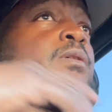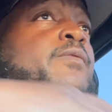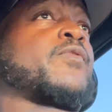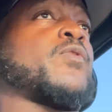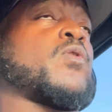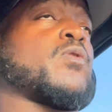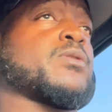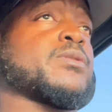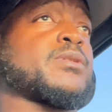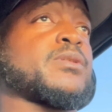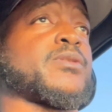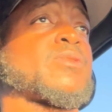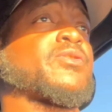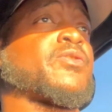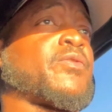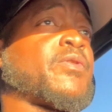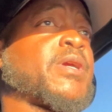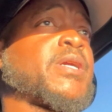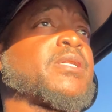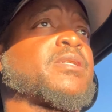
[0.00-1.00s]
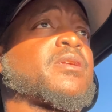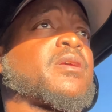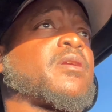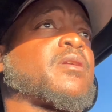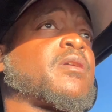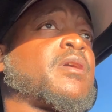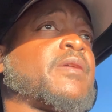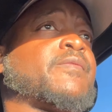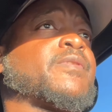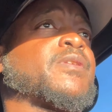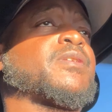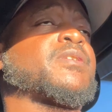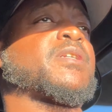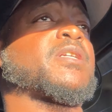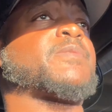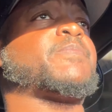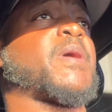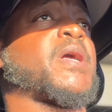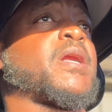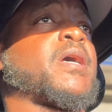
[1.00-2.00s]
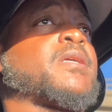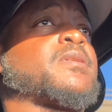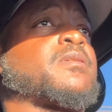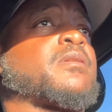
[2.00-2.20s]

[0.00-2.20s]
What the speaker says: Of course, the screens that are covering the 6x9s